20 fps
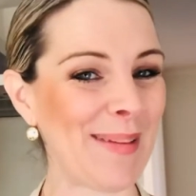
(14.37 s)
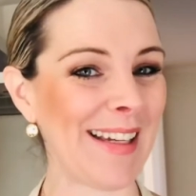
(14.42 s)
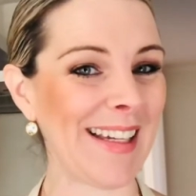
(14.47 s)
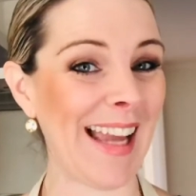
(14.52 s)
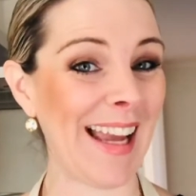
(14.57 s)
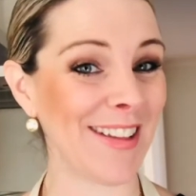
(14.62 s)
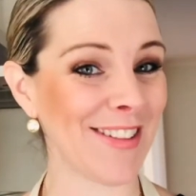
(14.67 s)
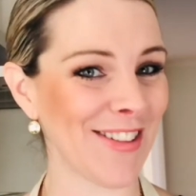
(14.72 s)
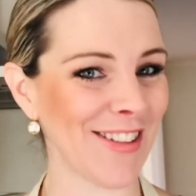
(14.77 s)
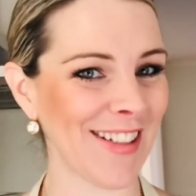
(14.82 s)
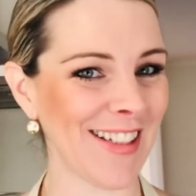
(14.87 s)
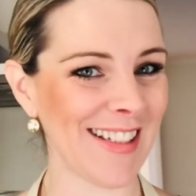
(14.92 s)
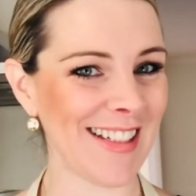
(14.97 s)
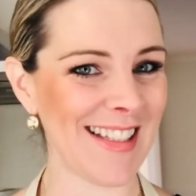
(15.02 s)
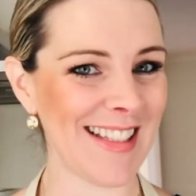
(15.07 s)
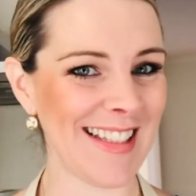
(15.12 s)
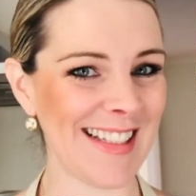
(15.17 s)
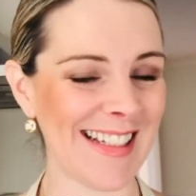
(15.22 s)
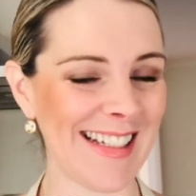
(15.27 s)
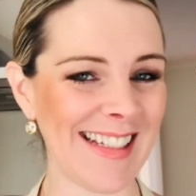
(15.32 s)
As you can
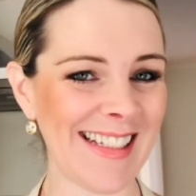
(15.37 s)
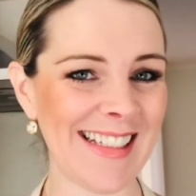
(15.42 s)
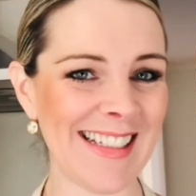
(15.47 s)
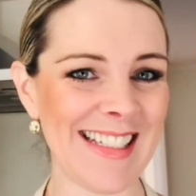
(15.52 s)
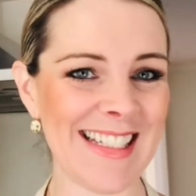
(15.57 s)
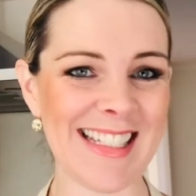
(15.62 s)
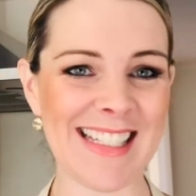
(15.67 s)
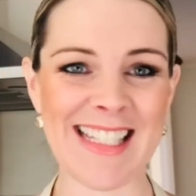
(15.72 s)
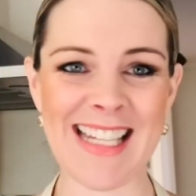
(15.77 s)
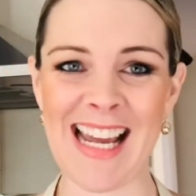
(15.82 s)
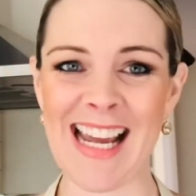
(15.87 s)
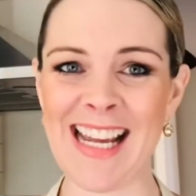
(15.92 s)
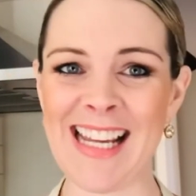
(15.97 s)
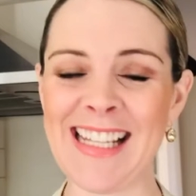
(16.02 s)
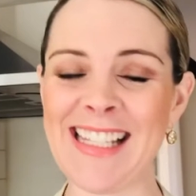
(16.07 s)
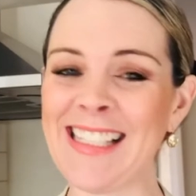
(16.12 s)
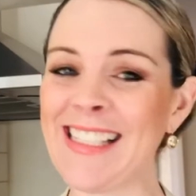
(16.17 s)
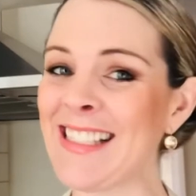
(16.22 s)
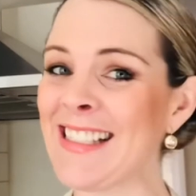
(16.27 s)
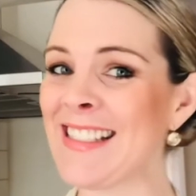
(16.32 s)
see,
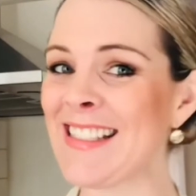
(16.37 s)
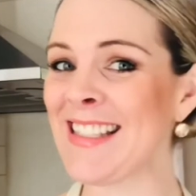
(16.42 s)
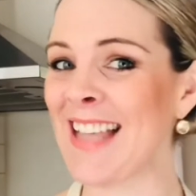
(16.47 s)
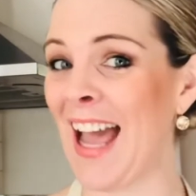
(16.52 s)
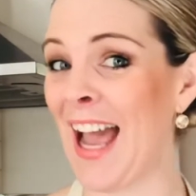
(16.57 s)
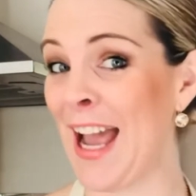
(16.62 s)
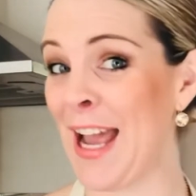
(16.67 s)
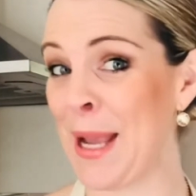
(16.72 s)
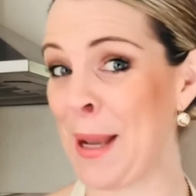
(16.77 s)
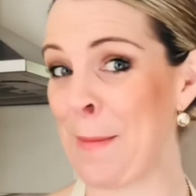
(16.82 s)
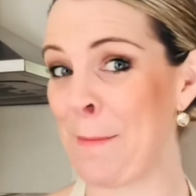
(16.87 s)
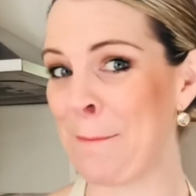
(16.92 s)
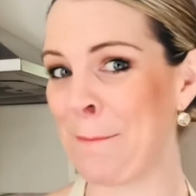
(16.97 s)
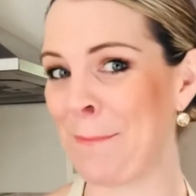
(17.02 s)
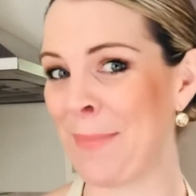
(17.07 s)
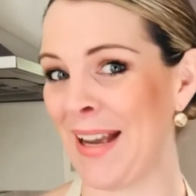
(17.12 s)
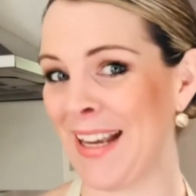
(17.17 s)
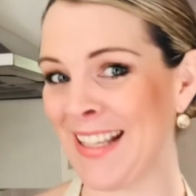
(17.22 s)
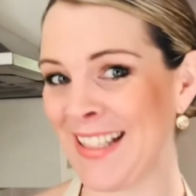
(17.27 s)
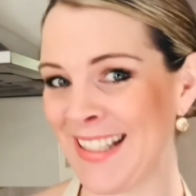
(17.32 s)
today is a
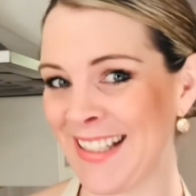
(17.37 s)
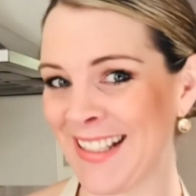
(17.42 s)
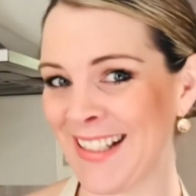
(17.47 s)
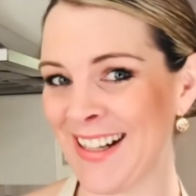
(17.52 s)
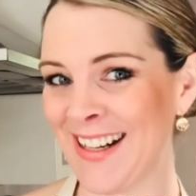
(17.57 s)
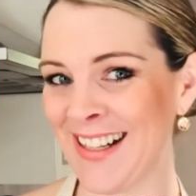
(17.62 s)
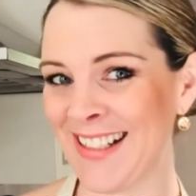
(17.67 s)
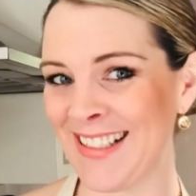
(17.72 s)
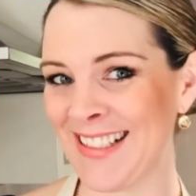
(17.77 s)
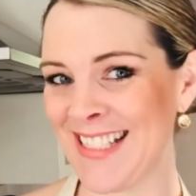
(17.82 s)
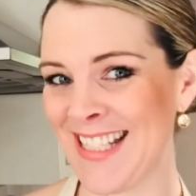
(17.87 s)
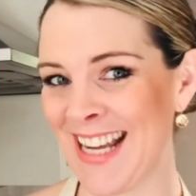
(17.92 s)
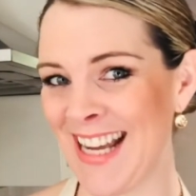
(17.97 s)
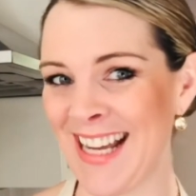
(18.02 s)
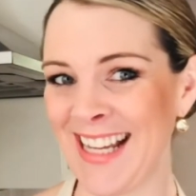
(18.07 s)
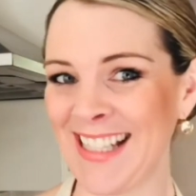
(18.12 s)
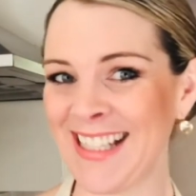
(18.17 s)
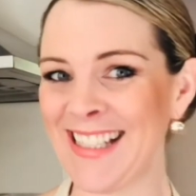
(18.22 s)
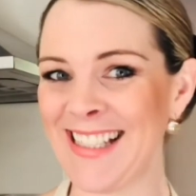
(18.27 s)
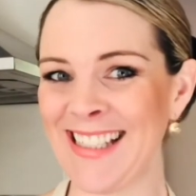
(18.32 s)
baking kind of
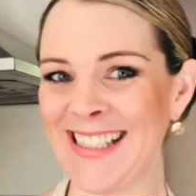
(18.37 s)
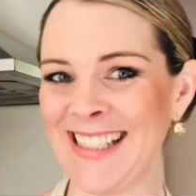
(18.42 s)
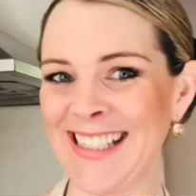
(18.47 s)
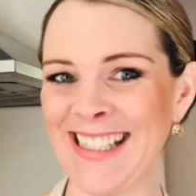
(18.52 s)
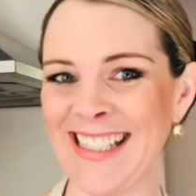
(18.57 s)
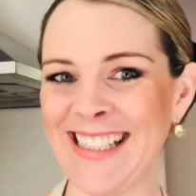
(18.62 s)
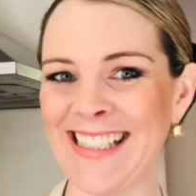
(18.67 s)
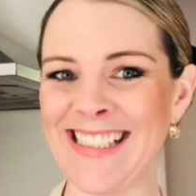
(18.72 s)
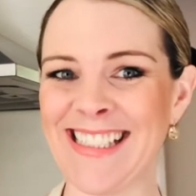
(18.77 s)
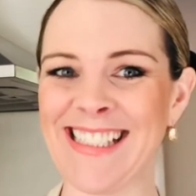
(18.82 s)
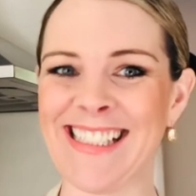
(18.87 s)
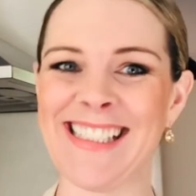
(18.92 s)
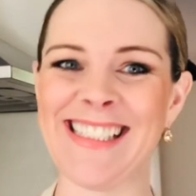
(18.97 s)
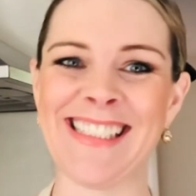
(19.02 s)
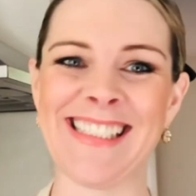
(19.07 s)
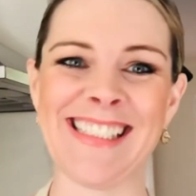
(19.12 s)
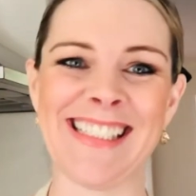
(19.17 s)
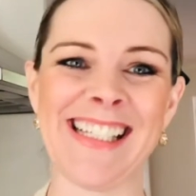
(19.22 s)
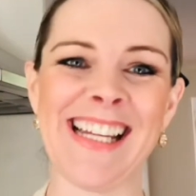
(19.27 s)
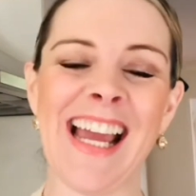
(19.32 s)
day in the
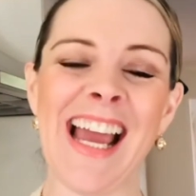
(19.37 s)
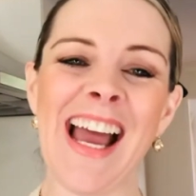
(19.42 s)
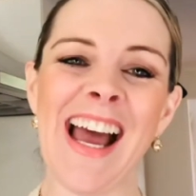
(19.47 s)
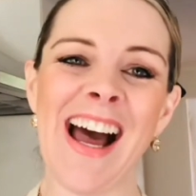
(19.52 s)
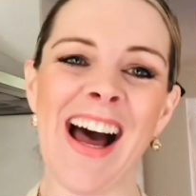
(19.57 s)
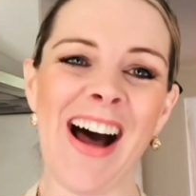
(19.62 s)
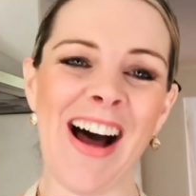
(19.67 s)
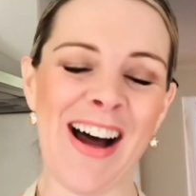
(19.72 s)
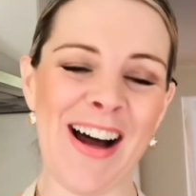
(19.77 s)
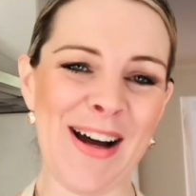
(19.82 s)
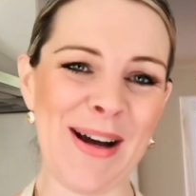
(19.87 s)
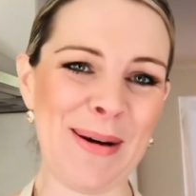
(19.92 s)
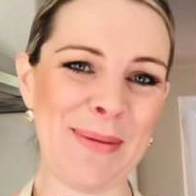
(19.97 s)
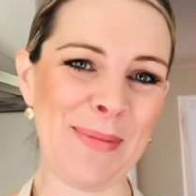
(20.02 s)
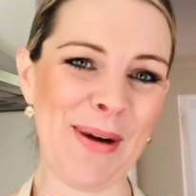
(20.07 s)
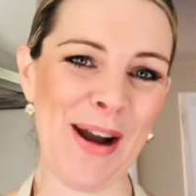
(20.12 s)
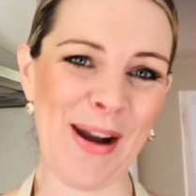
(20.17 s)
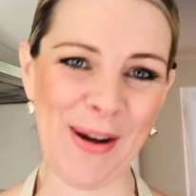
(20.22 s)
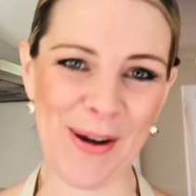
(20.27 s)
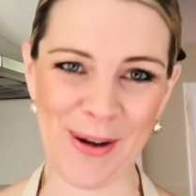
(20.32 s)
kitchen.
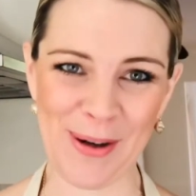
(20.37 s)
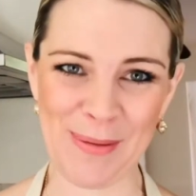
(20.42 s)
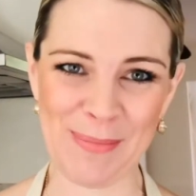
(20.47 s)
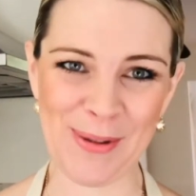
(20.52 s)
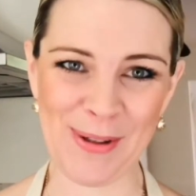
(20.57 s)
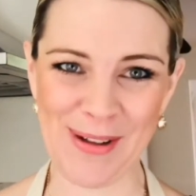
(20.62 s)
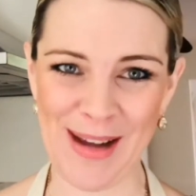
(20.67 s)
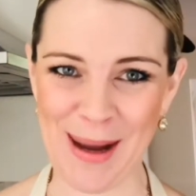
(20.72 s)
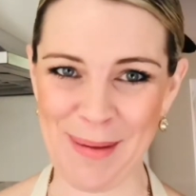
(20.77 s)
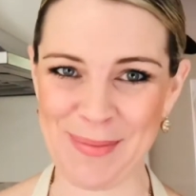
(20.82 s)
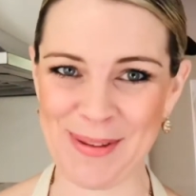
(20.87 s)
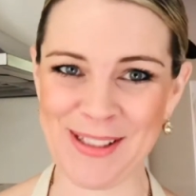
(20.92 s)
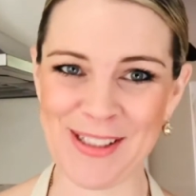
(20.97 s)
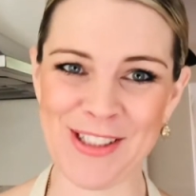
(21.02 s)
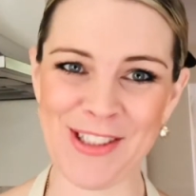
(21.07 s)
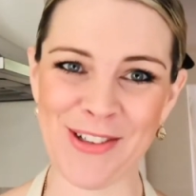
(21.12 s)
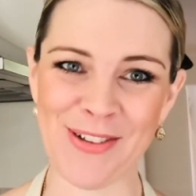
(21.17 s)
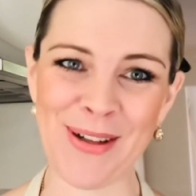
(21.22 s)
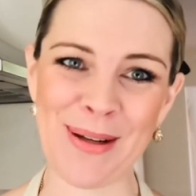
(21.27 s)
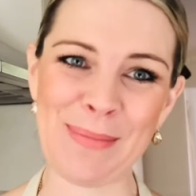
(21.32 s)
I hope you're happy to
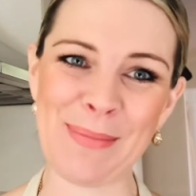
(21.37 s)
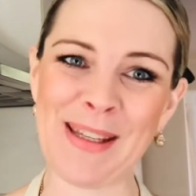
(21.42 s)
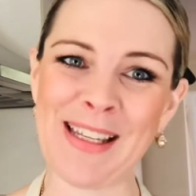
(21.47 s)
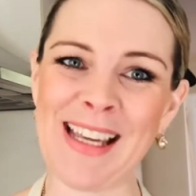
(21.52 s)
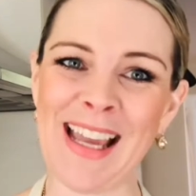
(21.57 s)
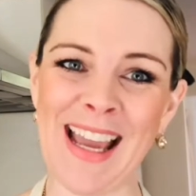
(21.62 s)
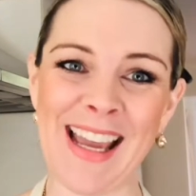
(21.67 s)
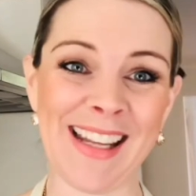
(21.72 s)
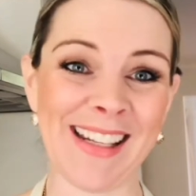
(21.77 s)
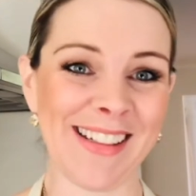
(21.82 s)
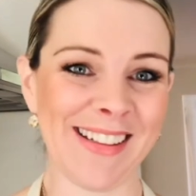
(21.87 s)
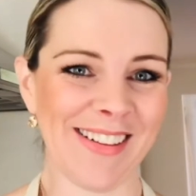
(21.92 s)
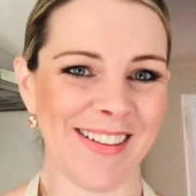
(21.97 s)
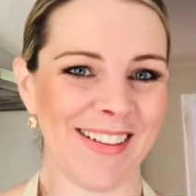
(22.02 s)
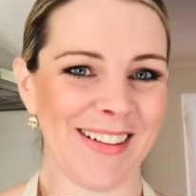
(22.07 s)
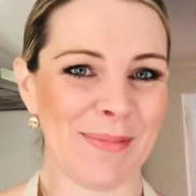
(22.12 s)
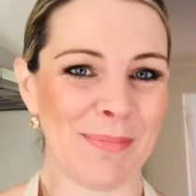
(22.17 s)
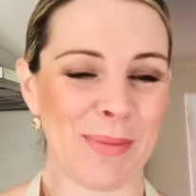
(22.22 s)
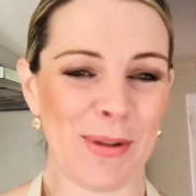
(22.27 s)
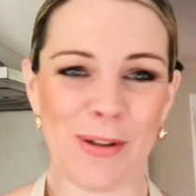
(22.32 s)
join me and
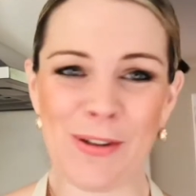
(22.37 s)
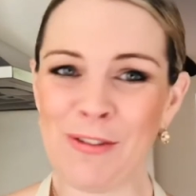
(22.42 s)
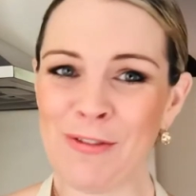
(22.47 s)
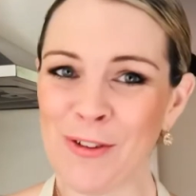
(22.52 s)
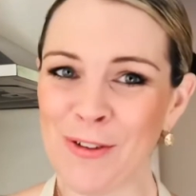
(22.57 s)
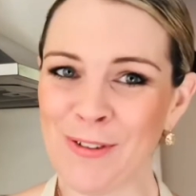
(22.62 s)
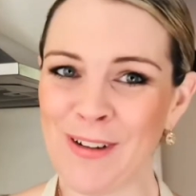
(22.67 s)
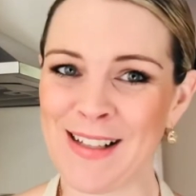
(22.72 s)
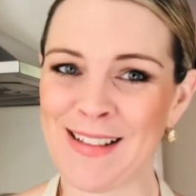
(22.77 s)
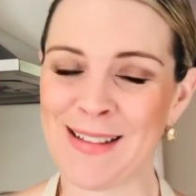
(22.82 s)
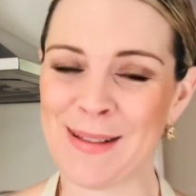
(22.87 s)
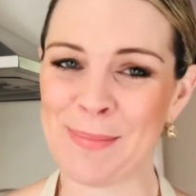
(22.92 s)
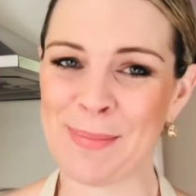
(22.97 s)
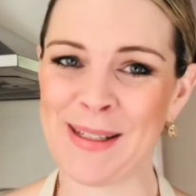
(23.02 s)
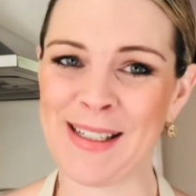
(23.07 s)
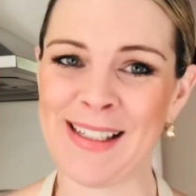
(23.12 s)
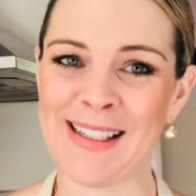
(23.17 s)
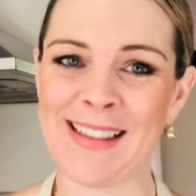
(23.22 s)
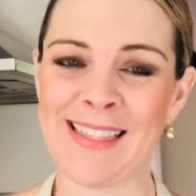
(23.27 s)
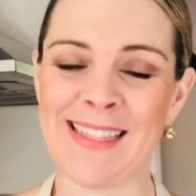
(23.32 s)
learn a beautiful
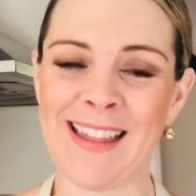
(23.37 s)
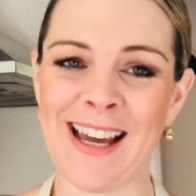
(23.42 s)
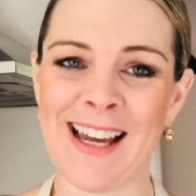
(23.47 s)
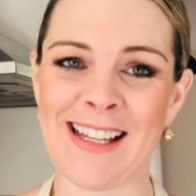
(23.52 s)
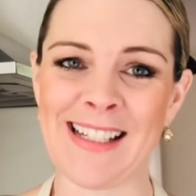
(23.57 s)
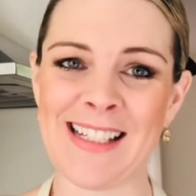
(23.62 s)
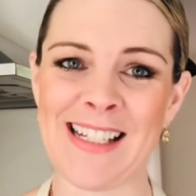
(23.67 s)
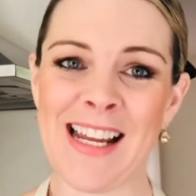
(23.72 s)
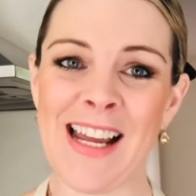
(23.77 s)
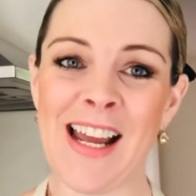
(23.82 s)
recipe that